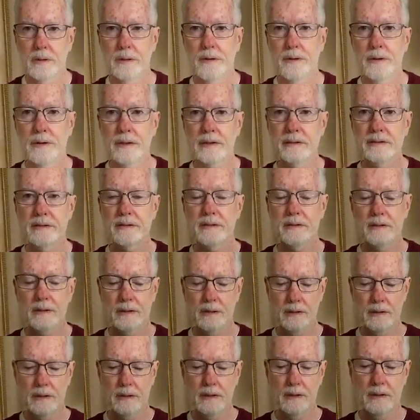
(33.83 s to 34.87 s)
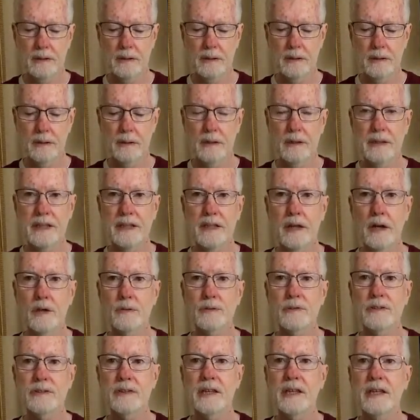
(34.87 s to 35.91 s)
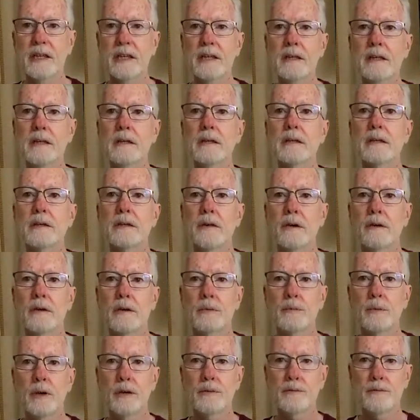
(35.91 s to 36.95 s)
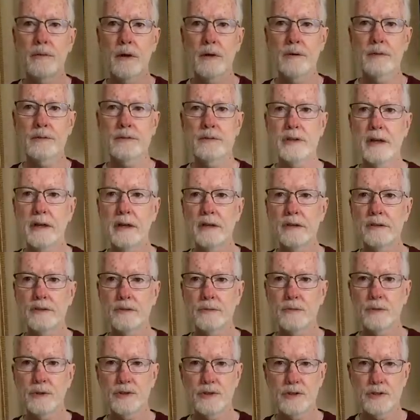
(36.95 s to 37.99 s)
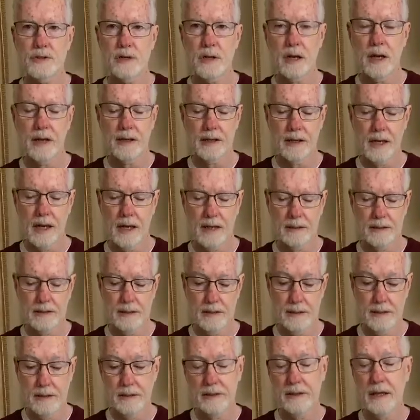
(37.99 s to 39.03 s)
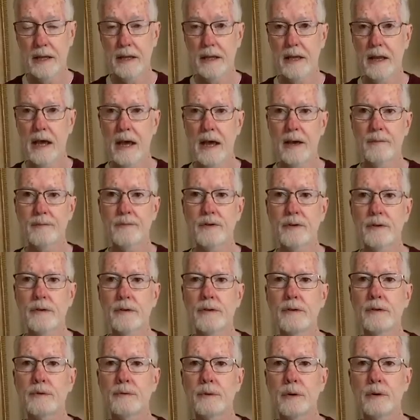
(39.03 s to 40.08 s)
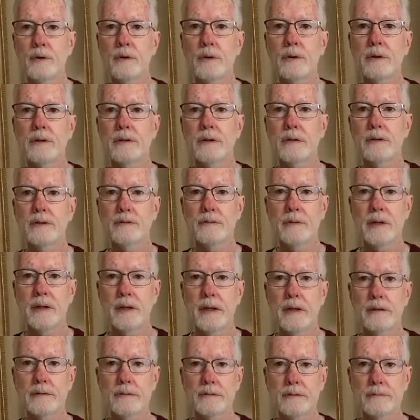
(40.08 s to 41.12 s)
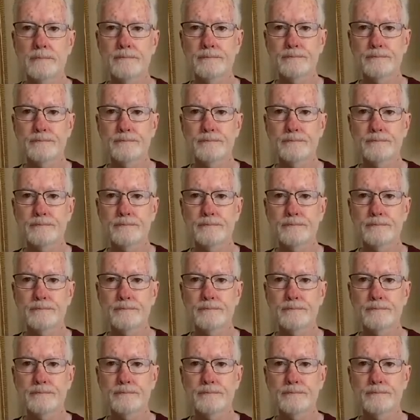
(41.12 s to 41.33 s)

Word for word: this Lino C current mode phono stage, which I got the day after you recorded those videos.